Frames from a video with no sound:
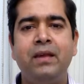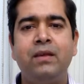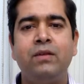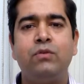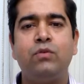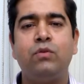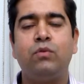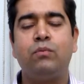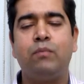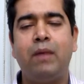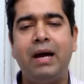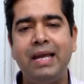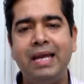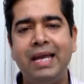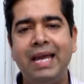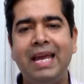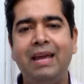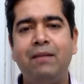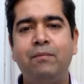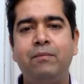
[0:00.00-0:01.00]
So my
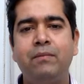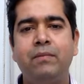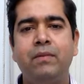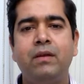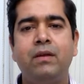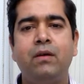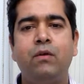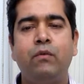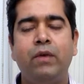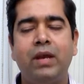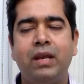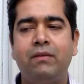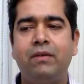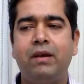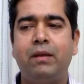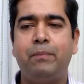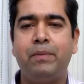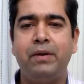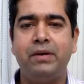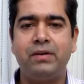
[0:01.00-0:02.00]
aim, whenever
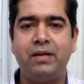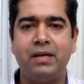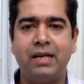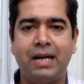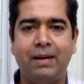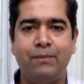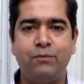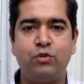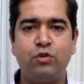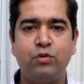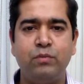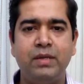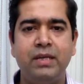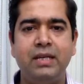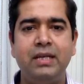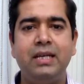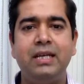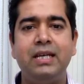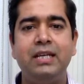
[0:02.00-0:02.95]
a patient comes to me,